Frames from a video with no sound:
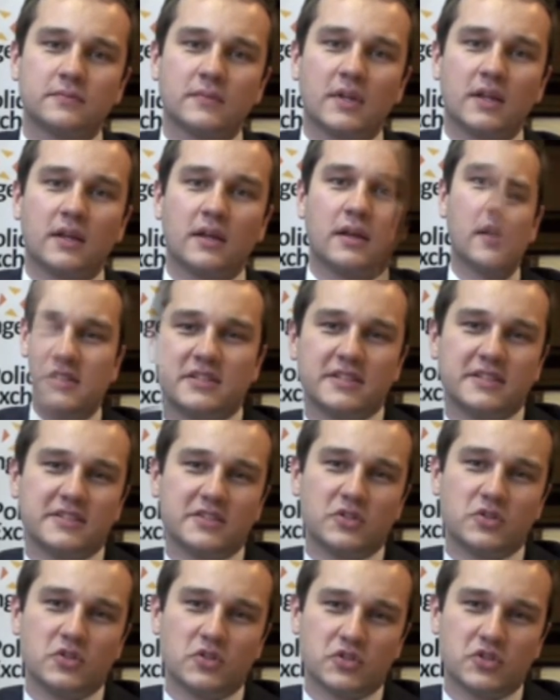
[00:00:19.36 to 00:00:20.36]
Garden cities
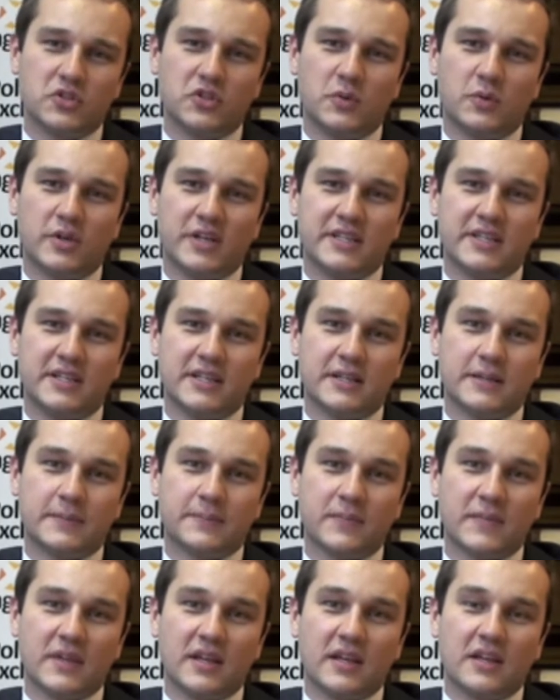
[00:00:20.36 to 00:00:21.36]
are not a new
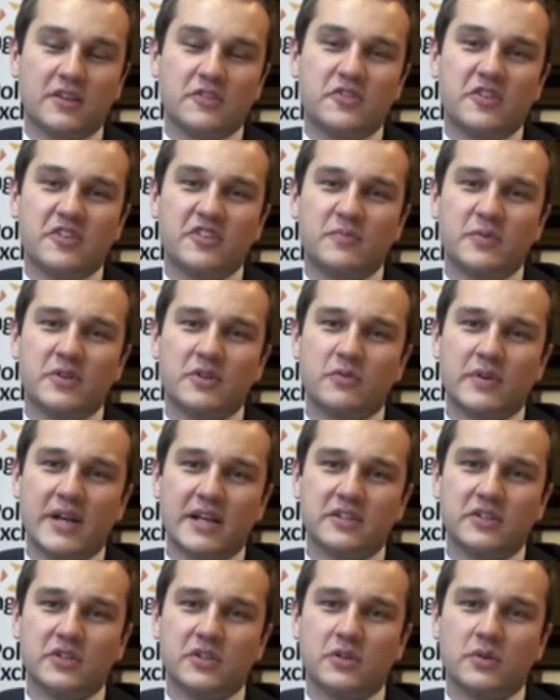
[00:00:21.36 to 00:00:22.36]
idea. They've been
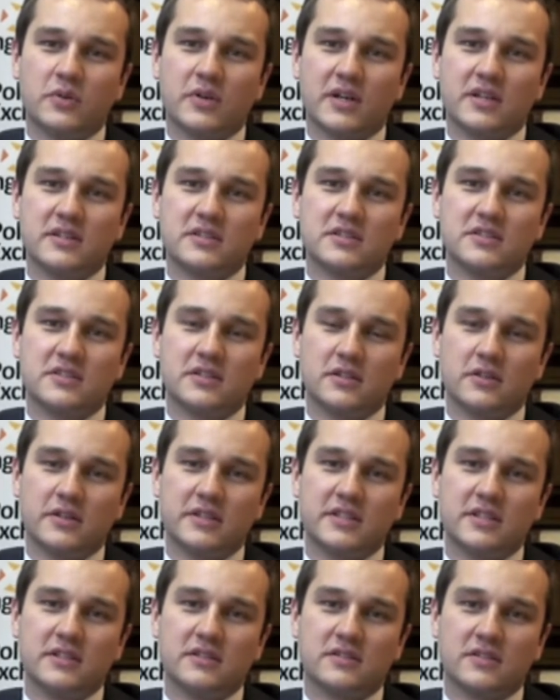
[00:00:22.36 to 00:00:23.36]
around in the UK since the
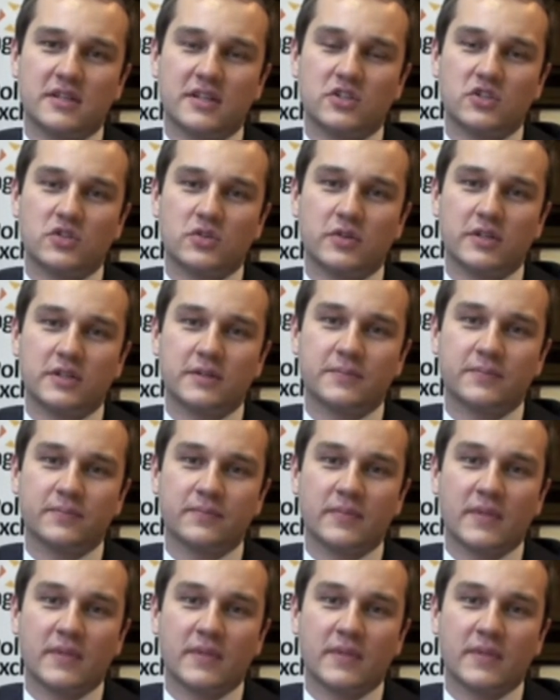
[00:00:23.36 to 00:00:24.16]
19th century.